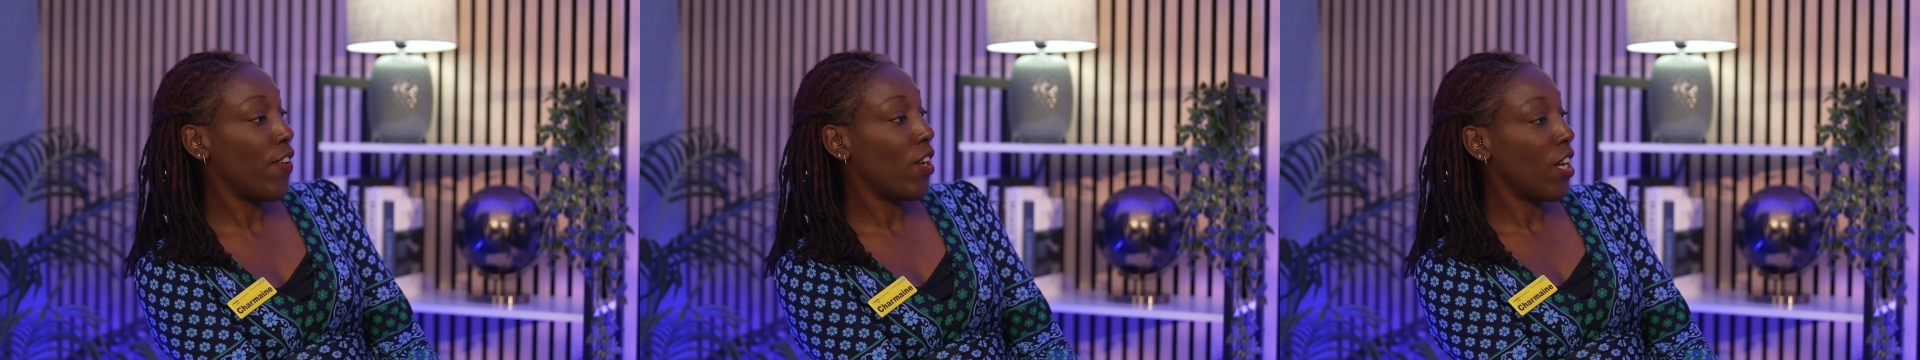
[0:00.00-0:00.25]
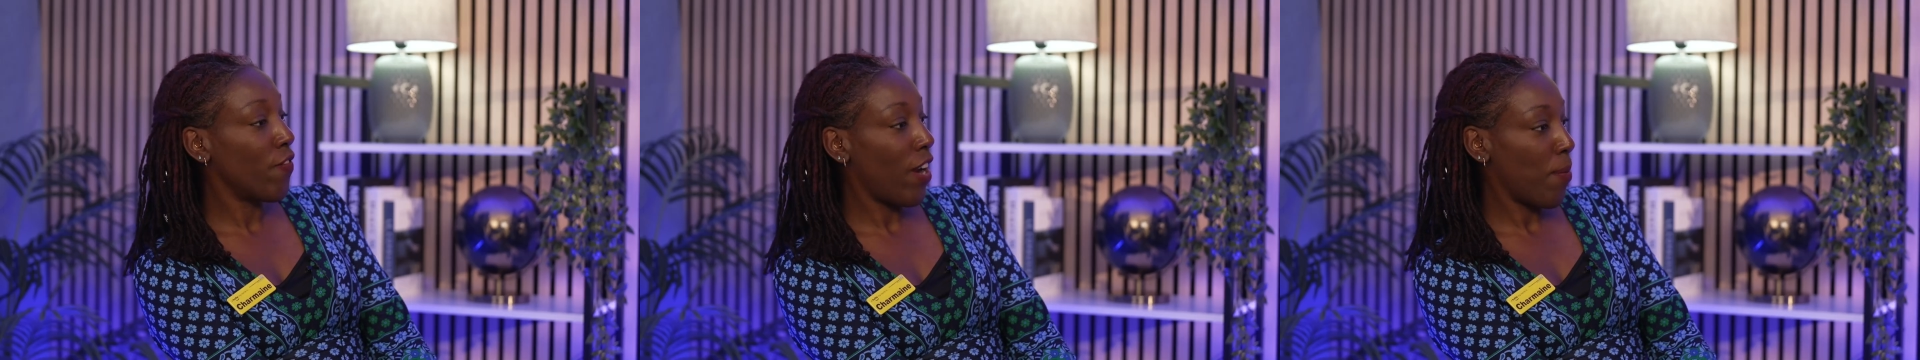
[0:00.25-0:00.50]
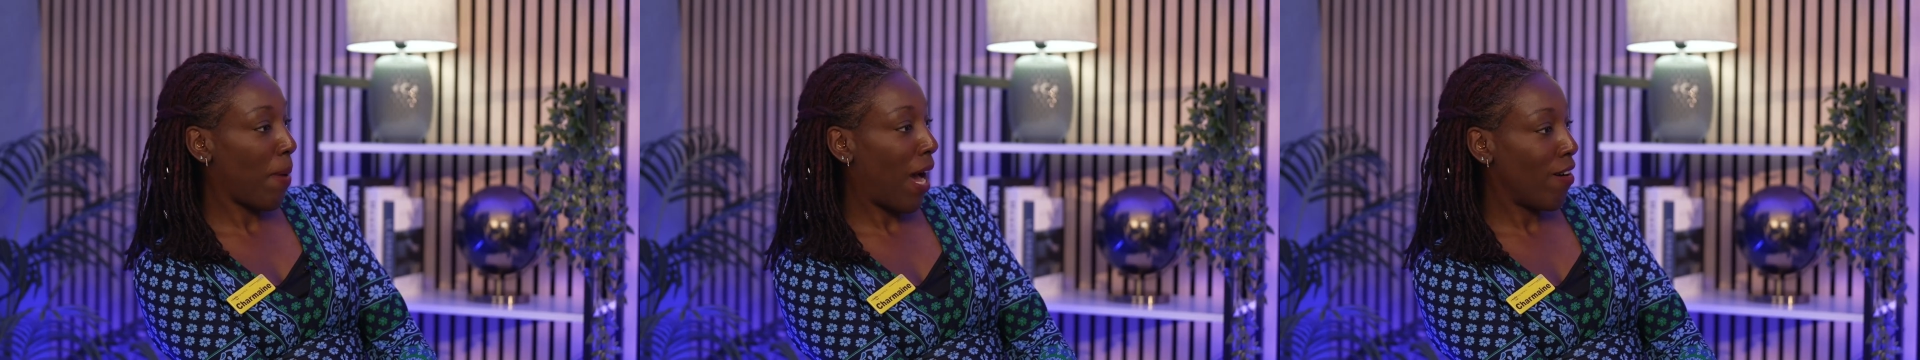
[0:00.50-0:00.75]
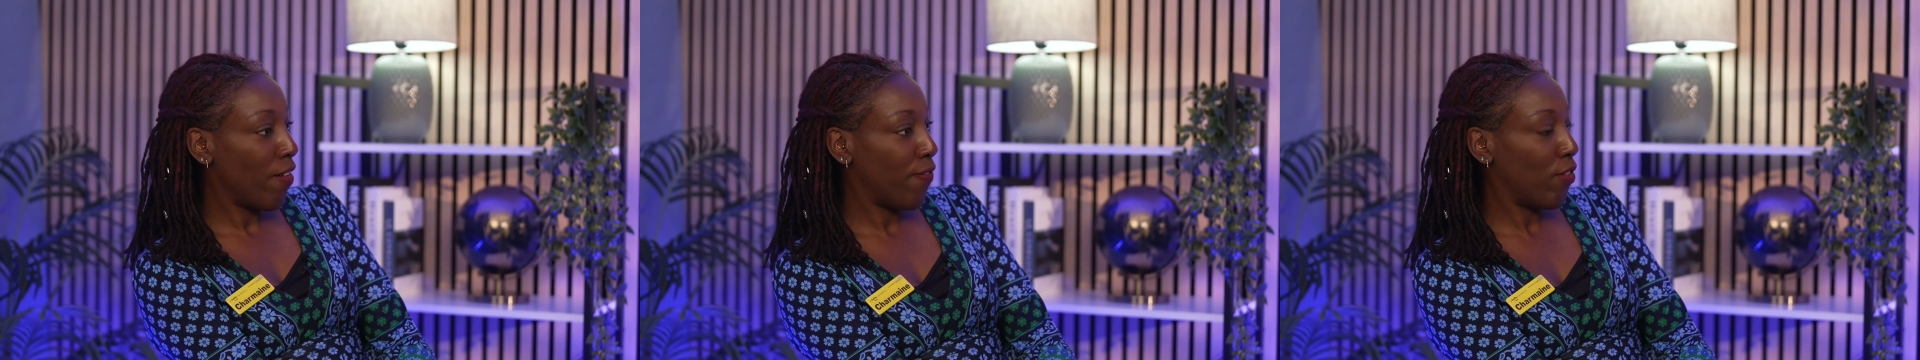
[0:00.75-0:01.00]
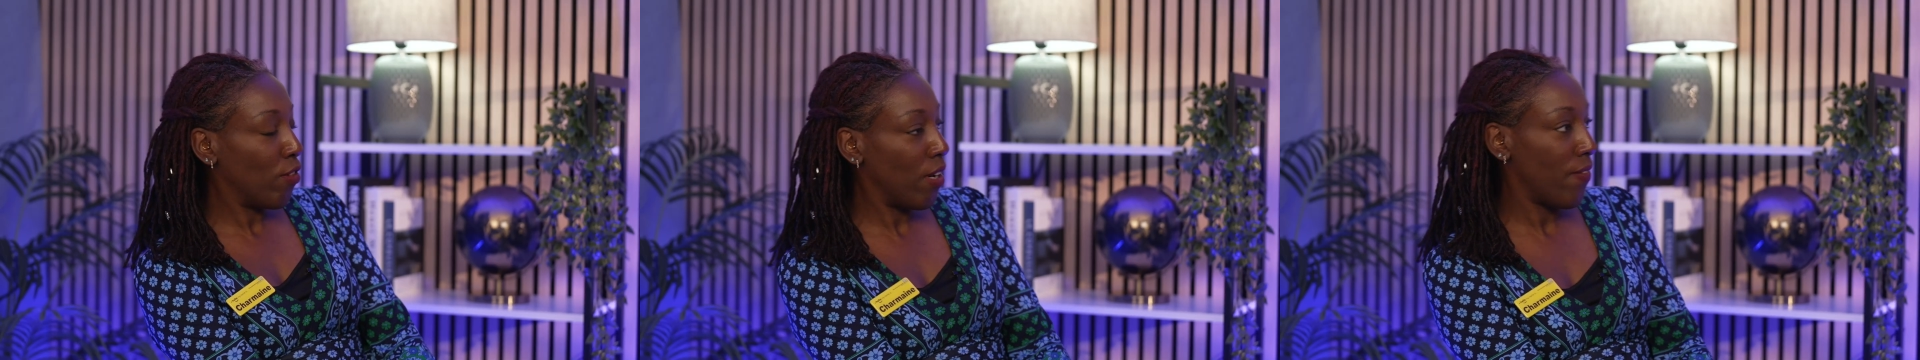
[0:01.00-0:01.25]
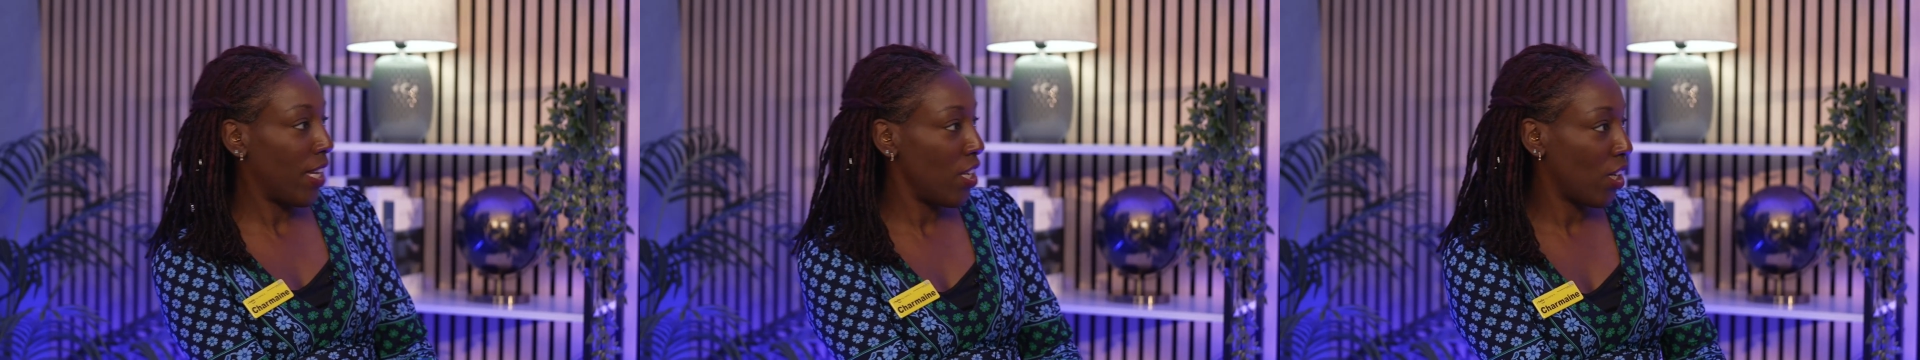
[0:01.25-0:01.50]
like you're very powerful
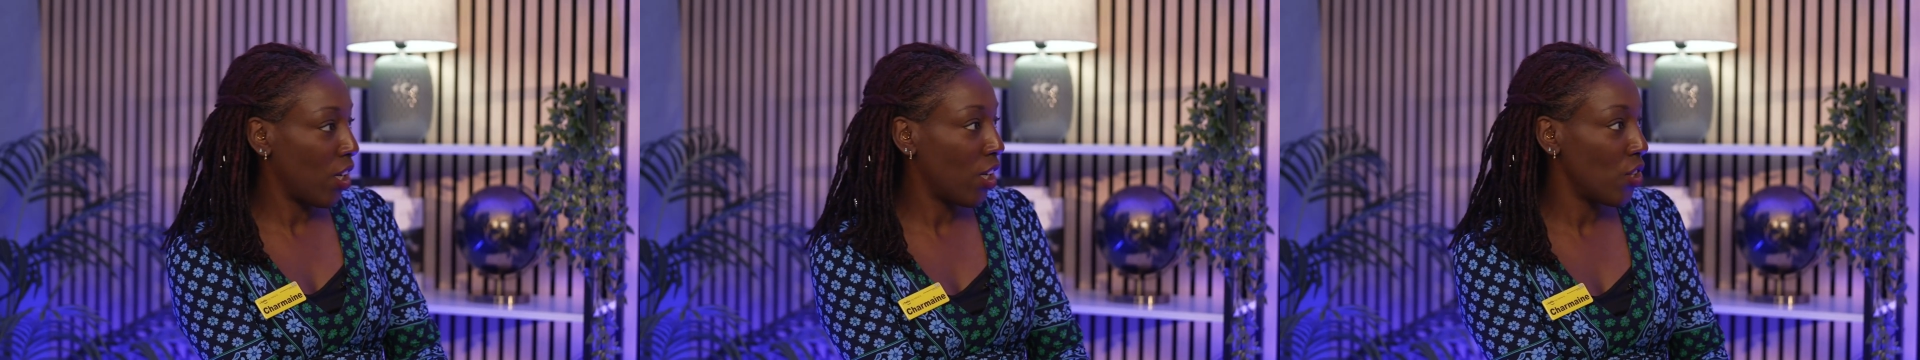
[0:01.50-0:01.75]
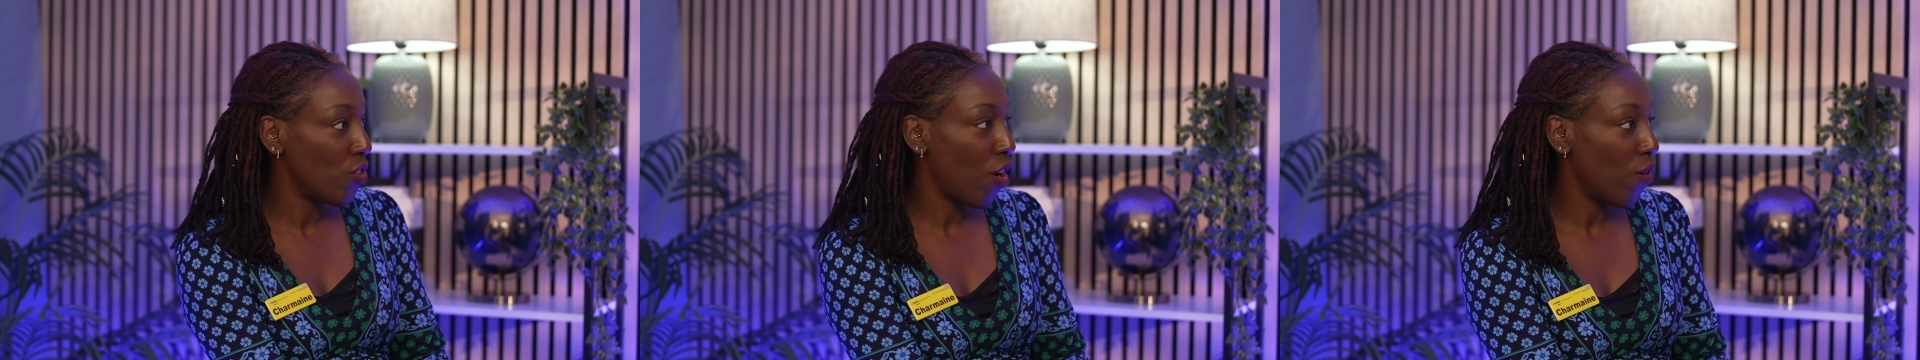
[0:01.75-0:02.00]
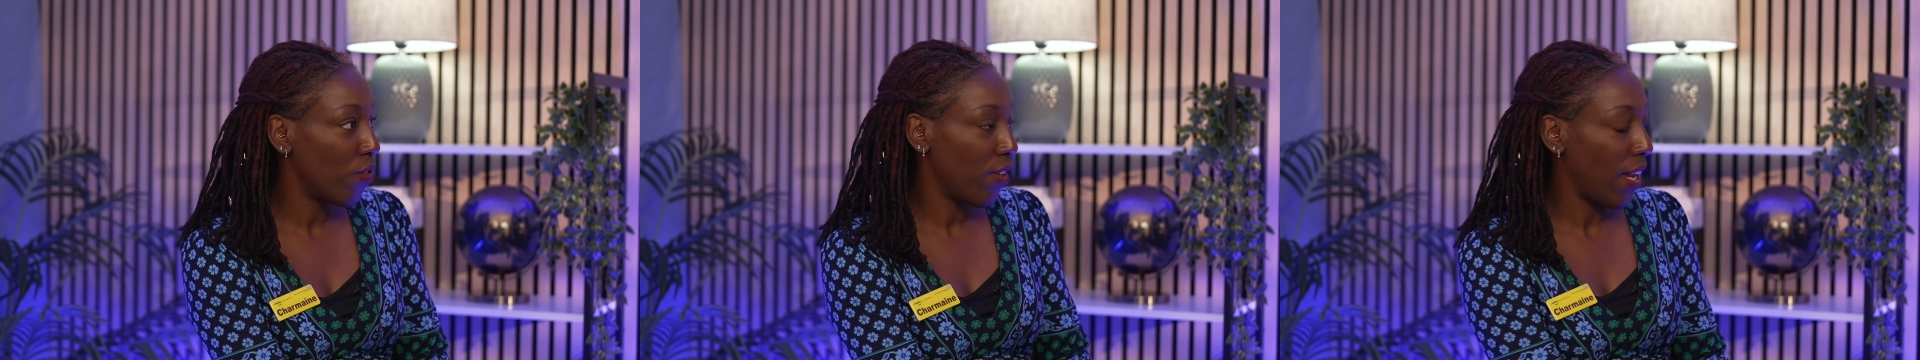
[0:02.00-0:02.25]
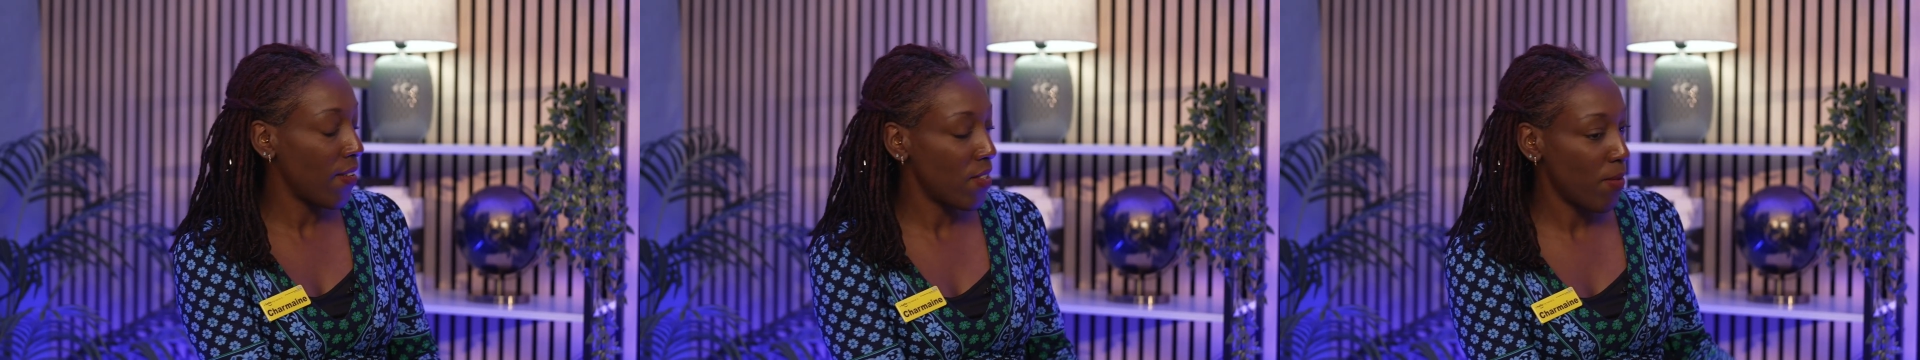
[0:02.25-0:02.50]
and that you can control things.